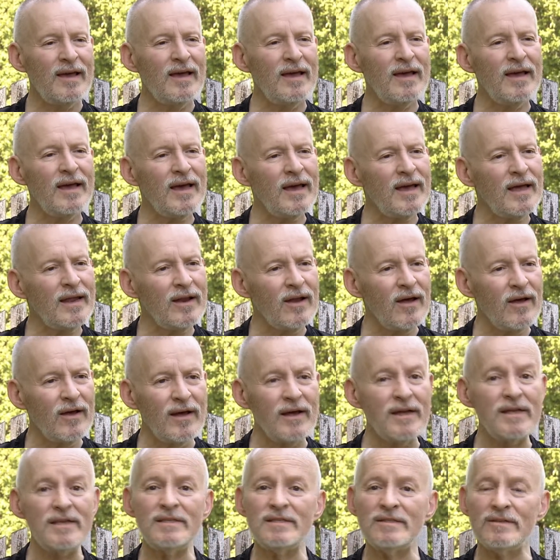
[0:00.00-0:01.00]
And
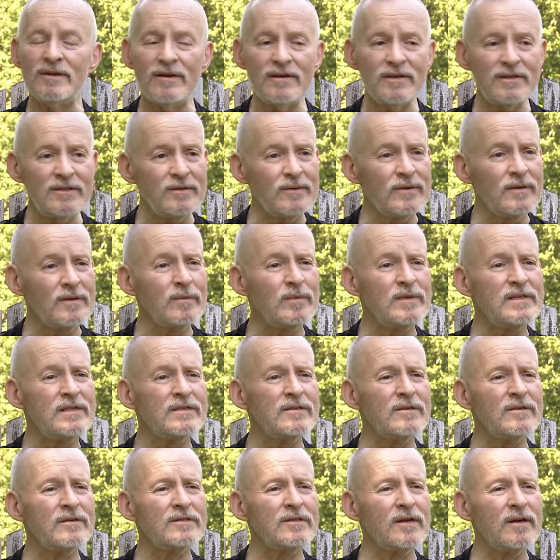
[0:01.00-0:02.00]
I started doing the
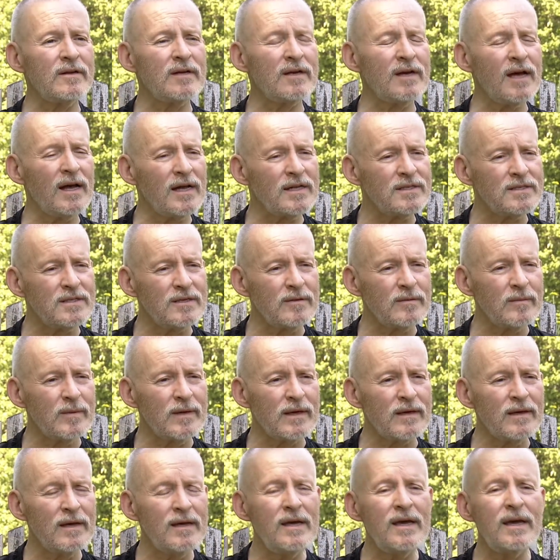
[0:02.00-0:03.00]
research on
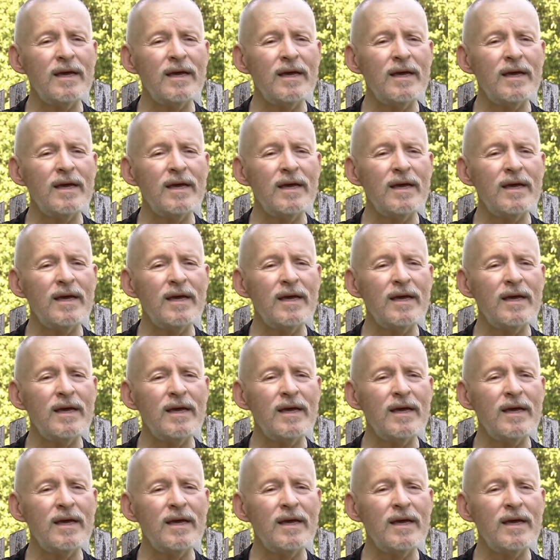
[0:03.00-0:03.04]
costuming.